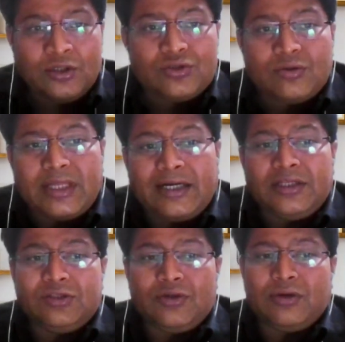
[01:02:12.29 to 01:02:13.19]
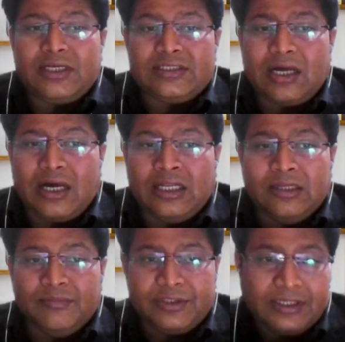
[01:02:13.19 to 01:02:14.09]
So that is known as the
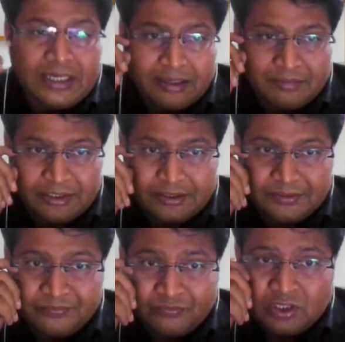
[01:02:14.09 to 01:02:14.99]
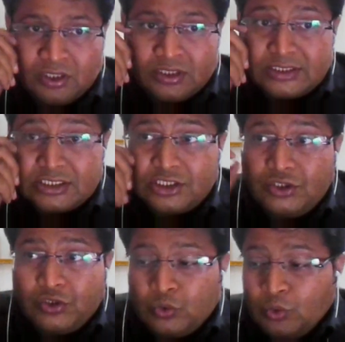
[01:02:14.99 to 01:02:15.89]
unlimited liability.
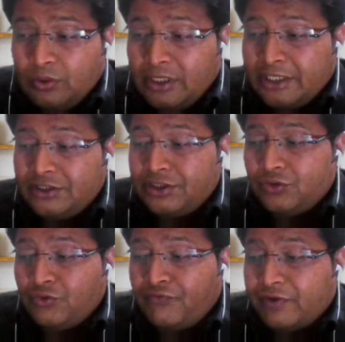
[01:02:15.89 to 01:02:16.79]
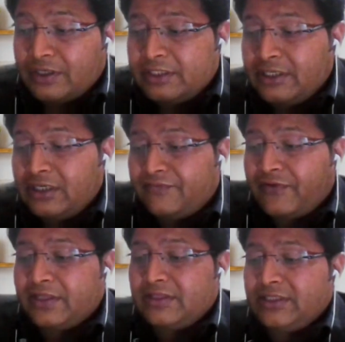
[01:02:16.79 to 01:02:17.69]
Section 292 further
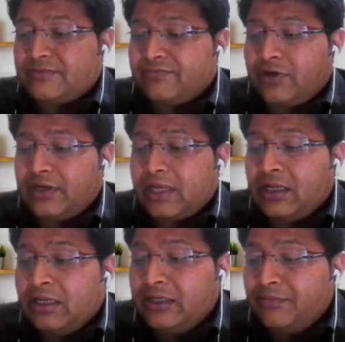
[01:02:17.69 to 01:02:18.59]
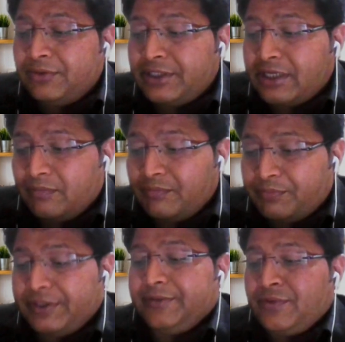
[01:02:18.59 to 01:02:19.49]
define this word unlimited
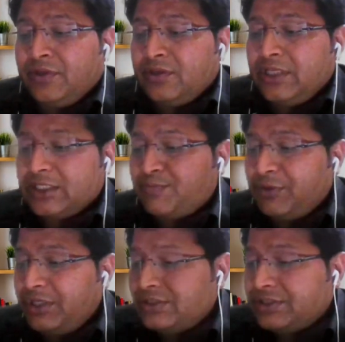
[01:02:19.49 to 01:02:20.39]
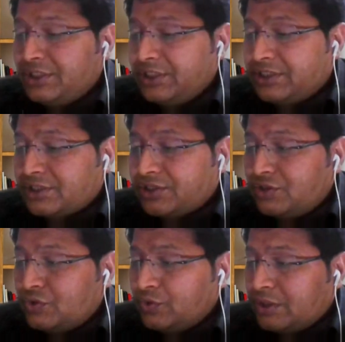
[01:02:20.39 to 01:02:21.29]
company. Yes, please read section
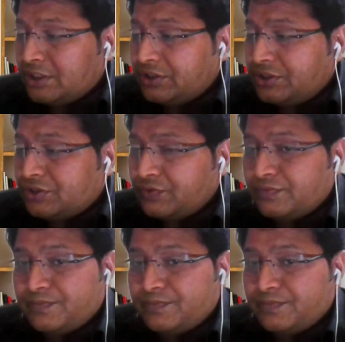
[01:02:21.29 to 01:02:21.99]
292.